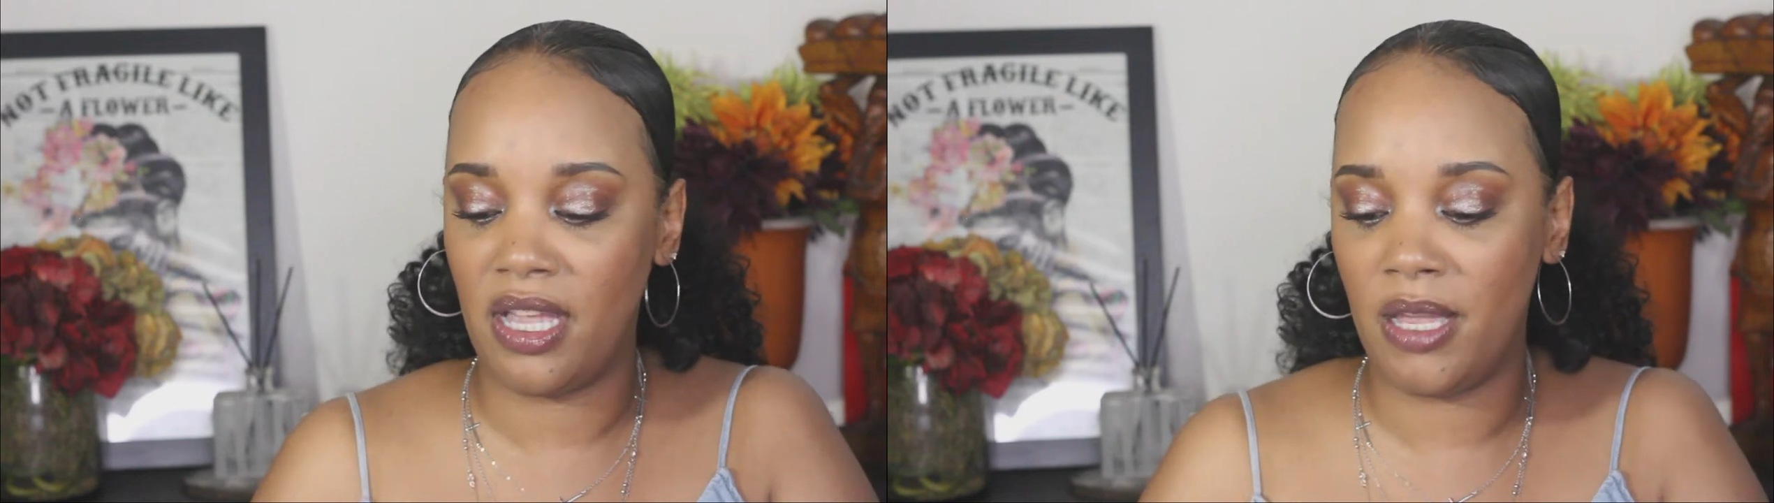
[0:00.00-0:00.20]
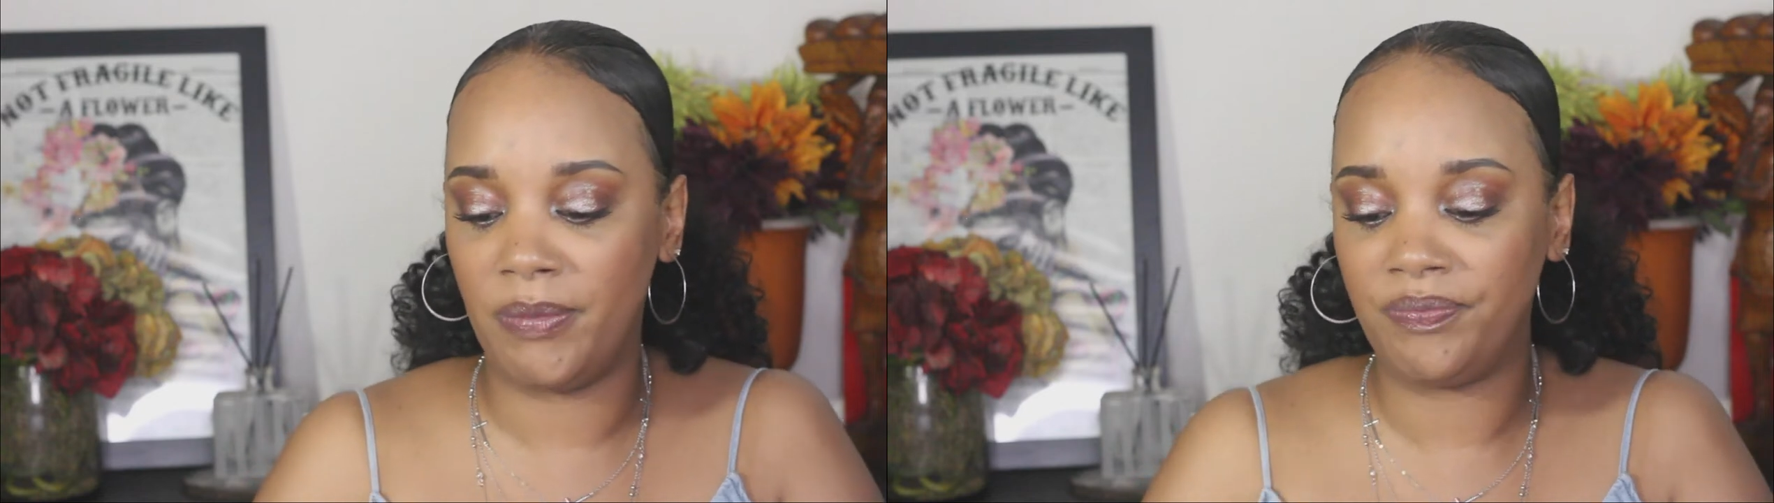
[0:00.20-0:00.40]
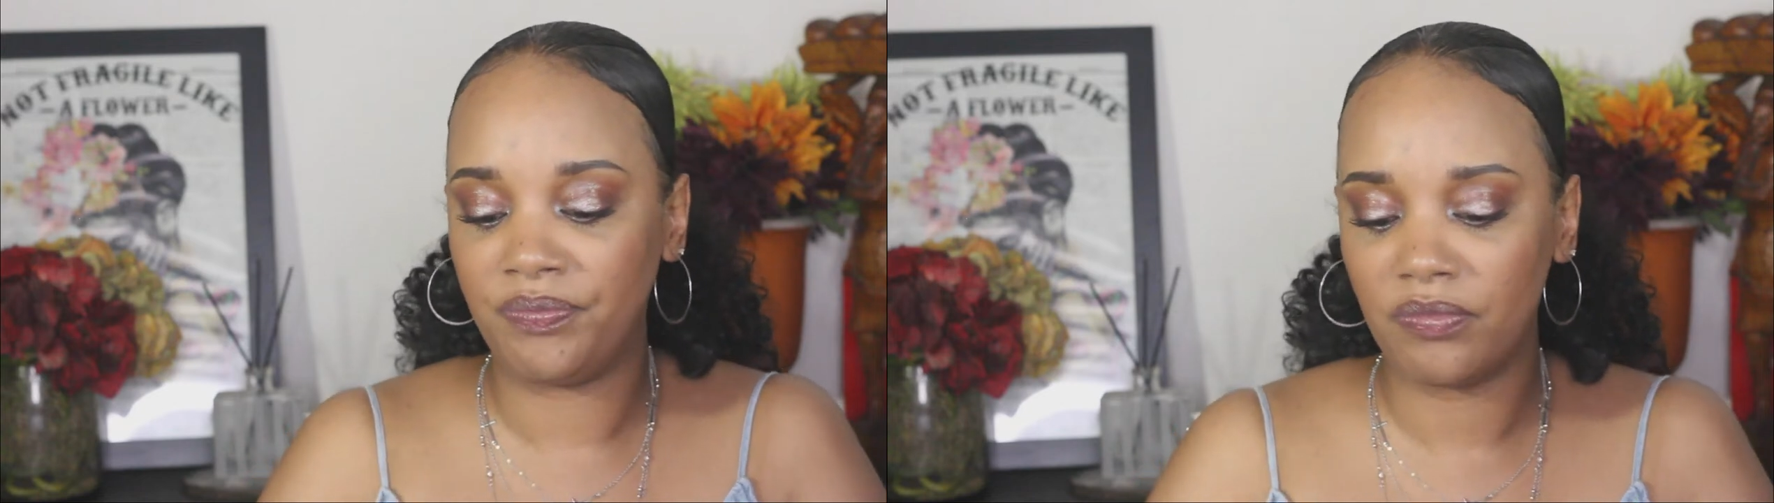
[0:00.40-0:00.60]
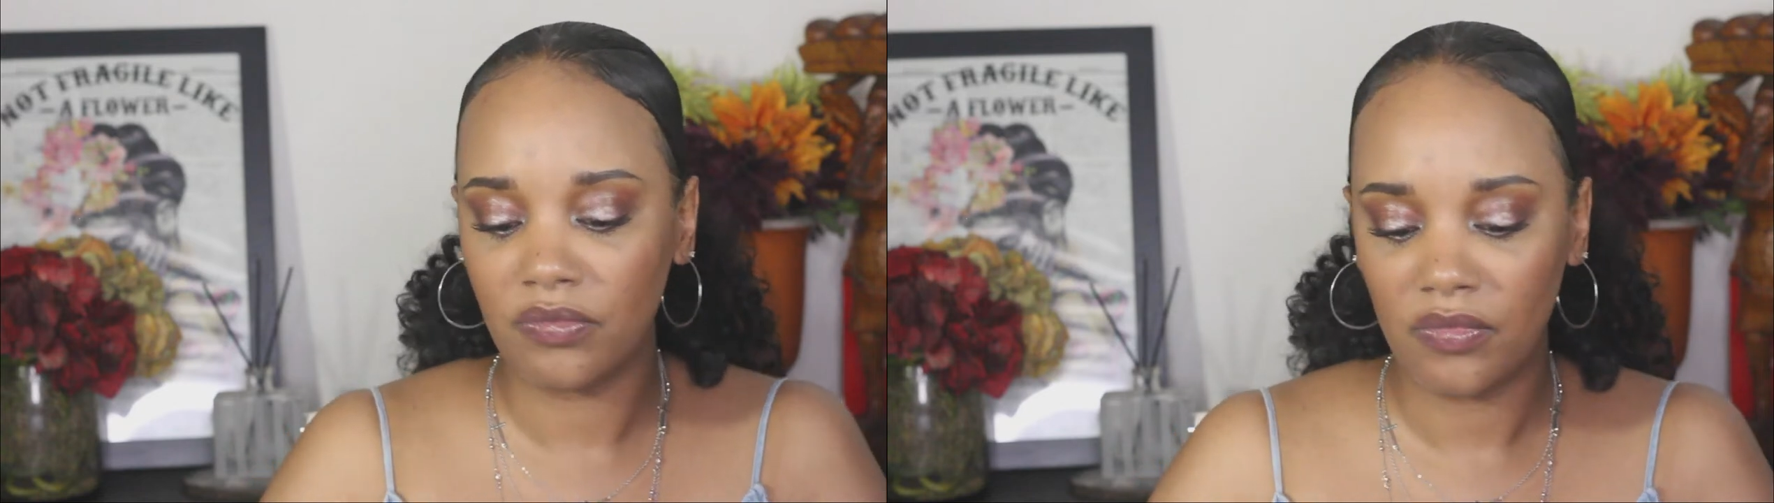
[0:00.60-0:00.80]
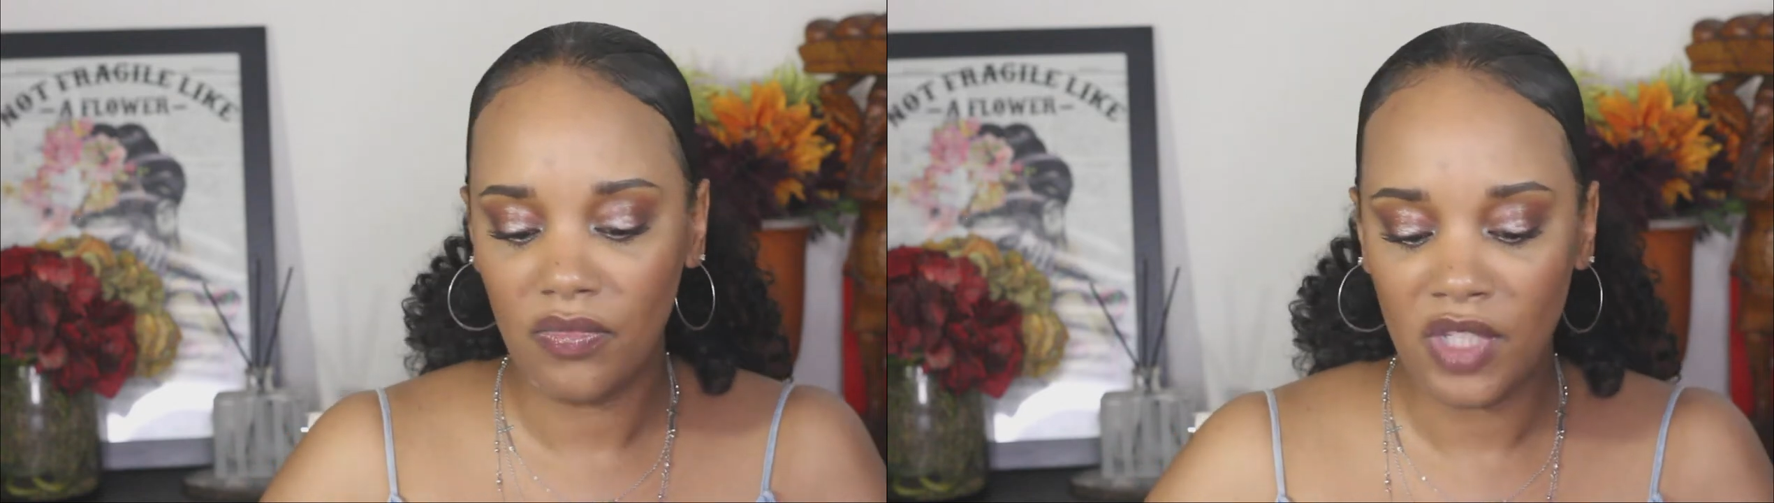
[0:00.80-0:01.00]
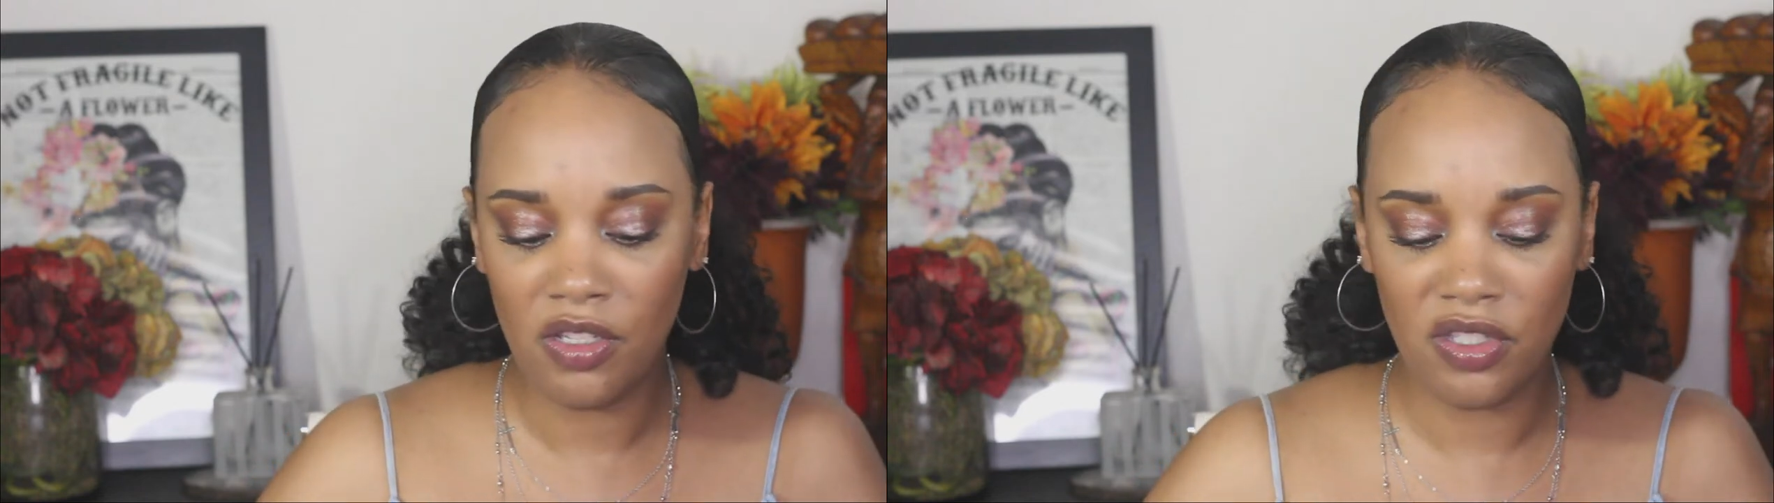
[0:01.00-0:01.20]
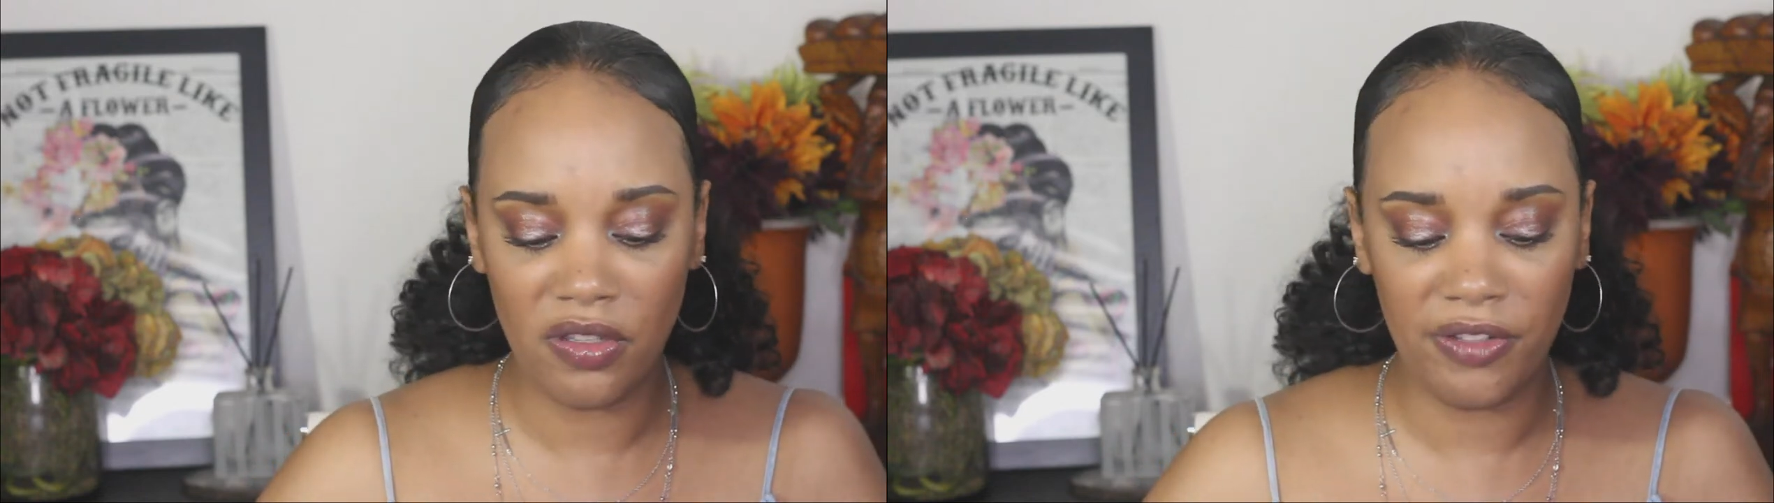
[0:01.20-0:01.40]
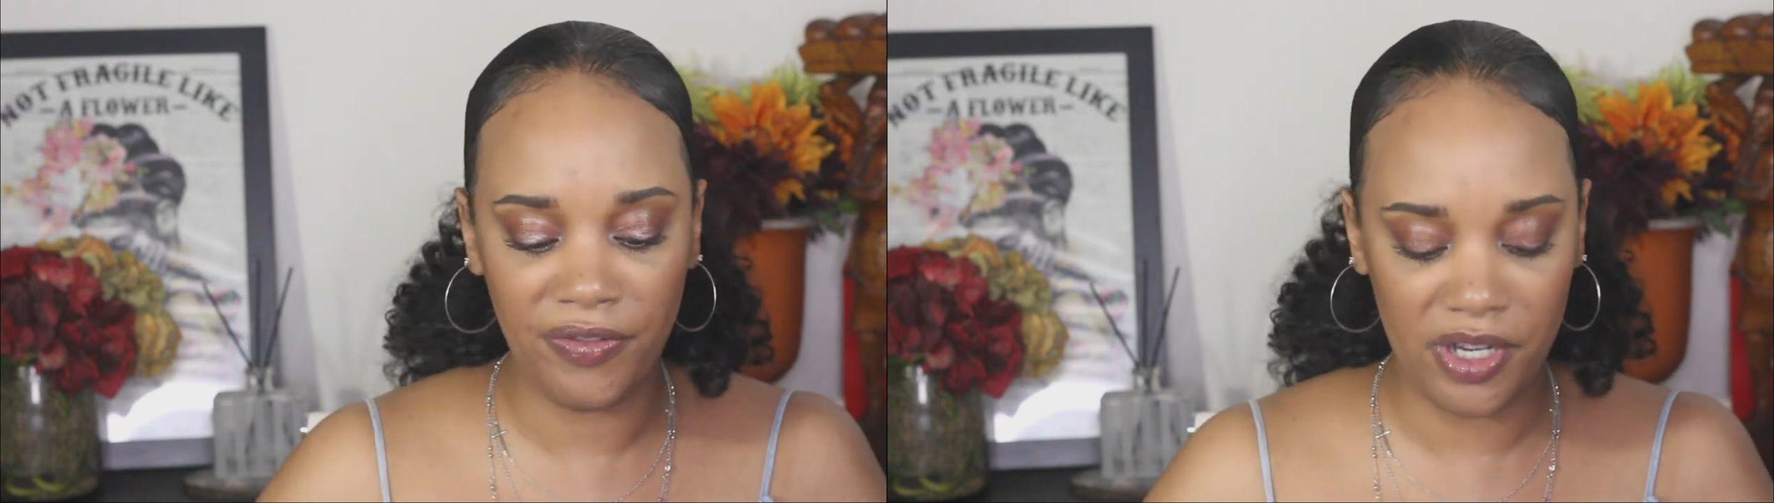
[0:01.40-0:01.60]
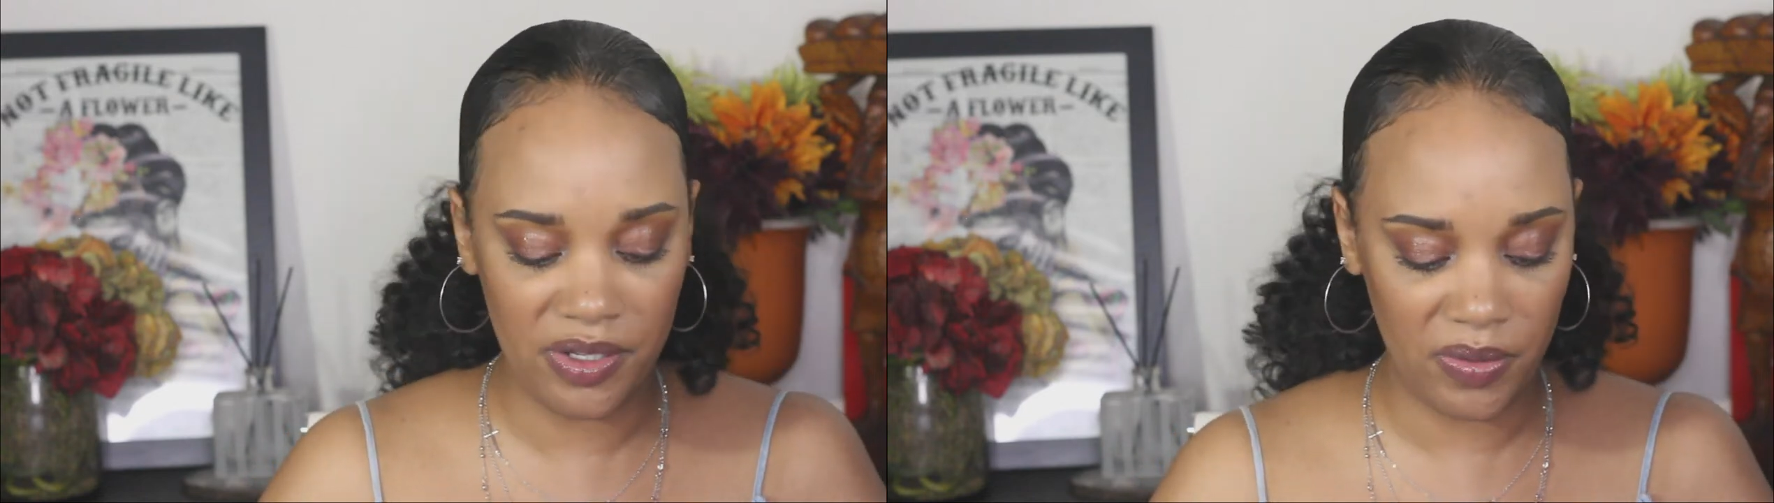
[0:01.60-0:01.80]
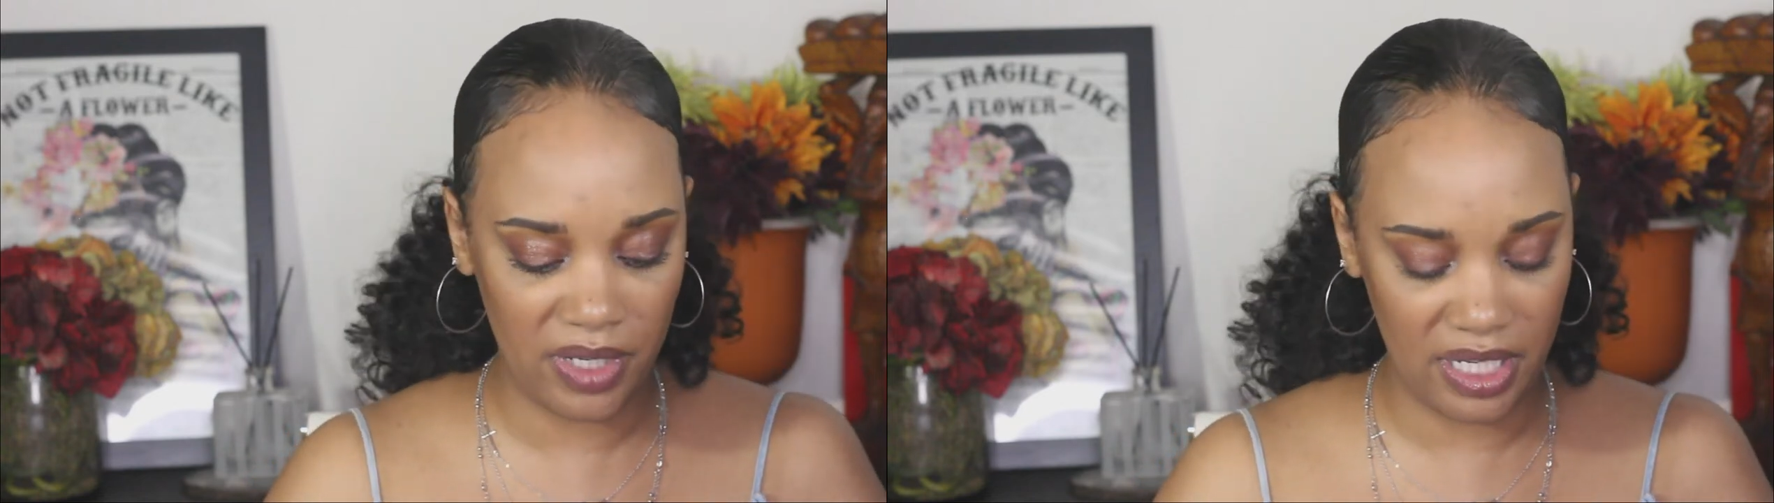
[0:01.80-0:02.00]
Um, so the
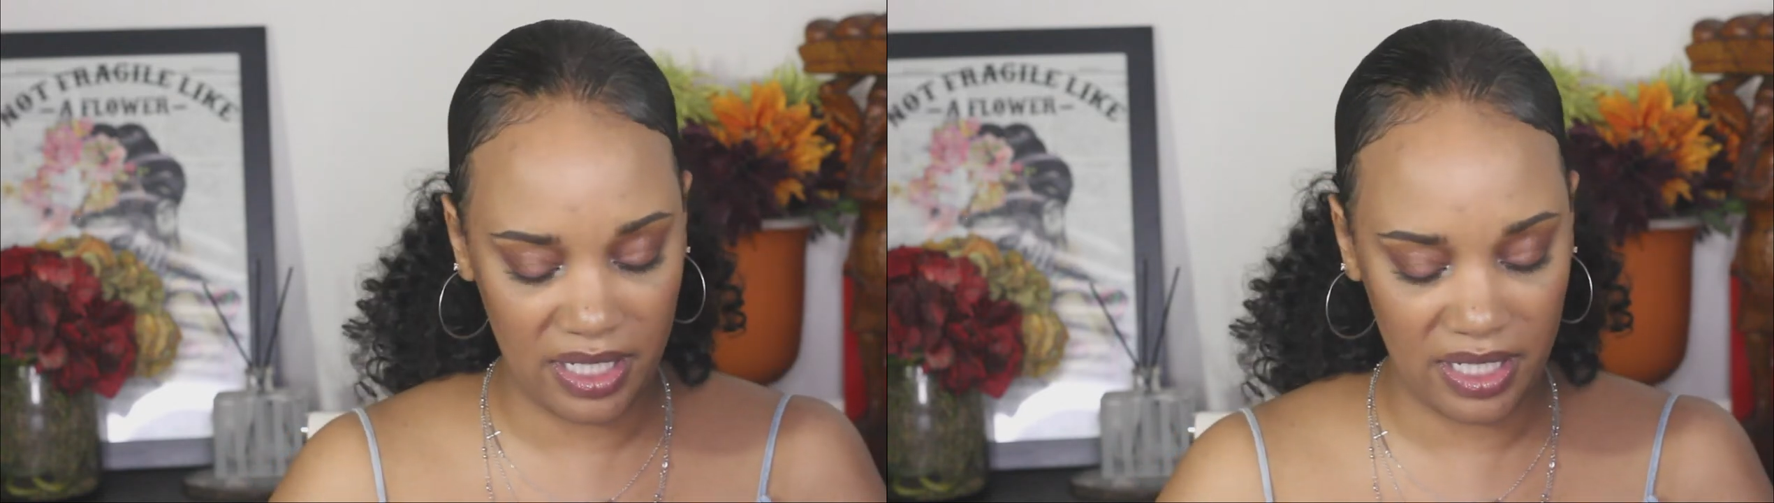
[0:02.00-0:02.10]
first one